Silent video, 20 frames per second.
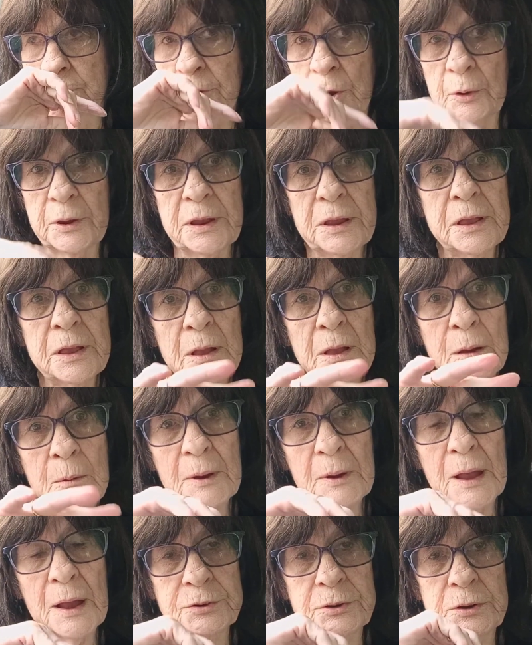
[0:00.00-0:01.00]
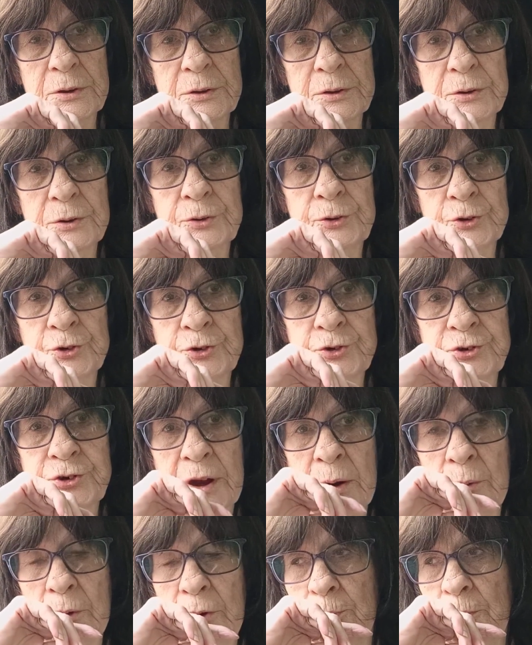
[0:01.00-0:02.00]
he come back to stay
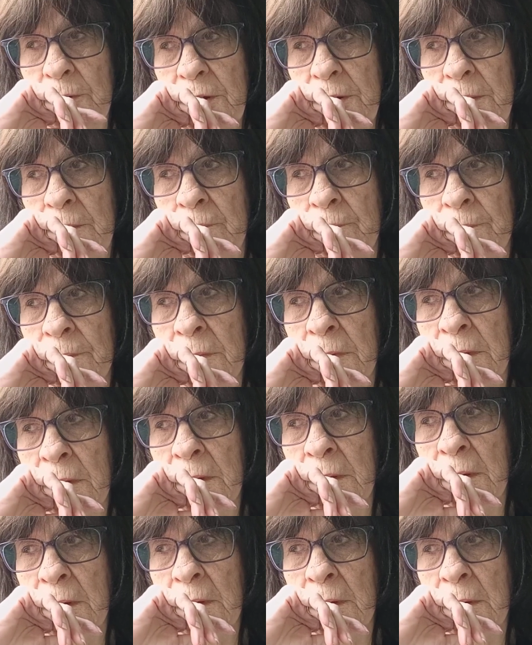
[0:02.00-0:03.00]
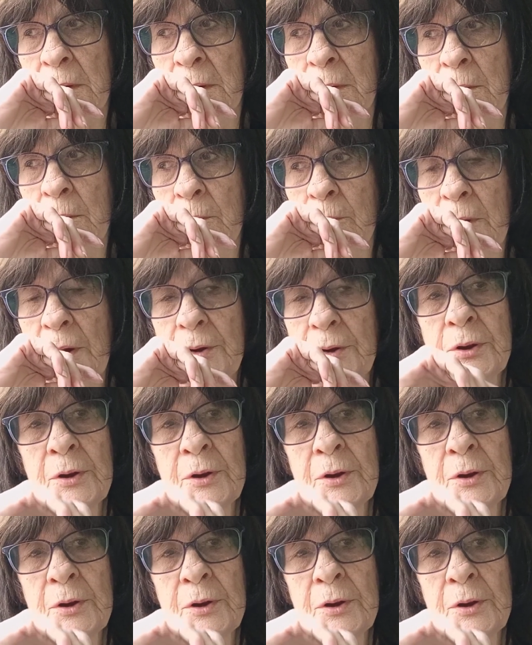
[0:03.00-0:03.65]
with me. But